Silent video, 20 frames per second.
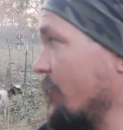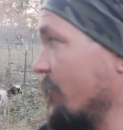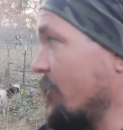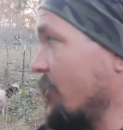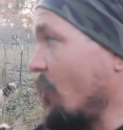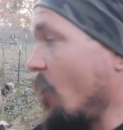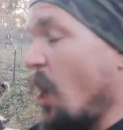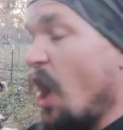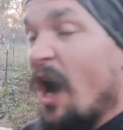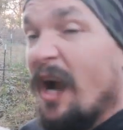
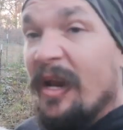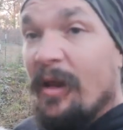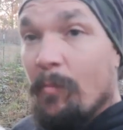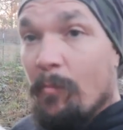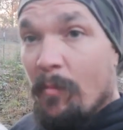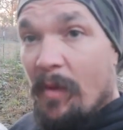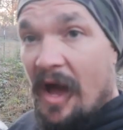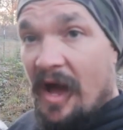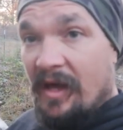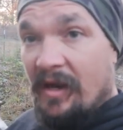They're
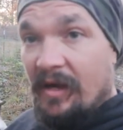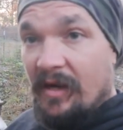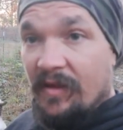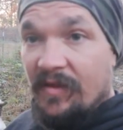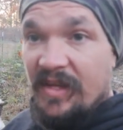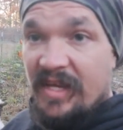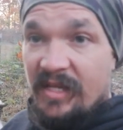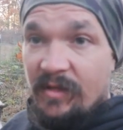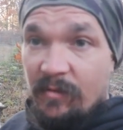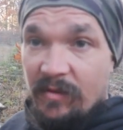automatic.
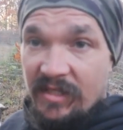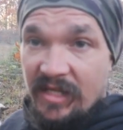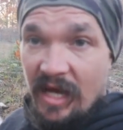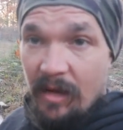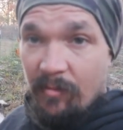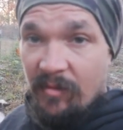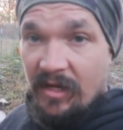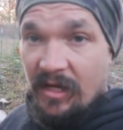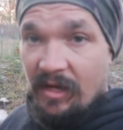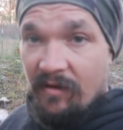These ones
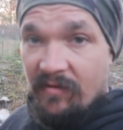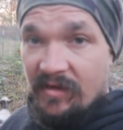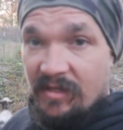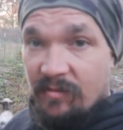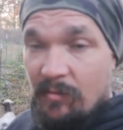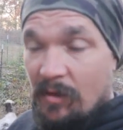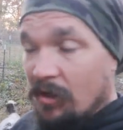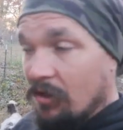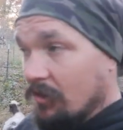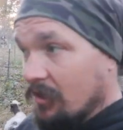happen to give
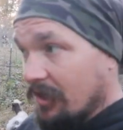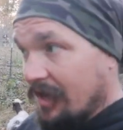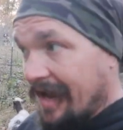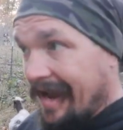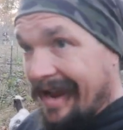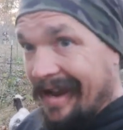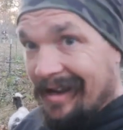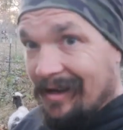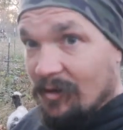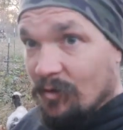us milk
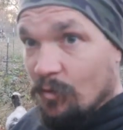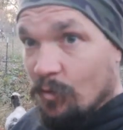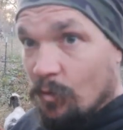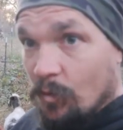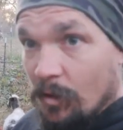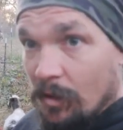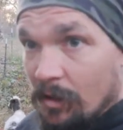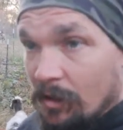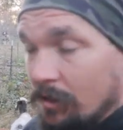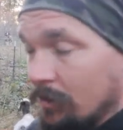and
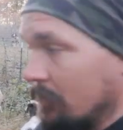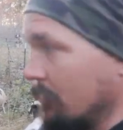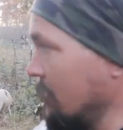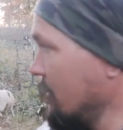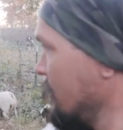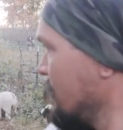wool.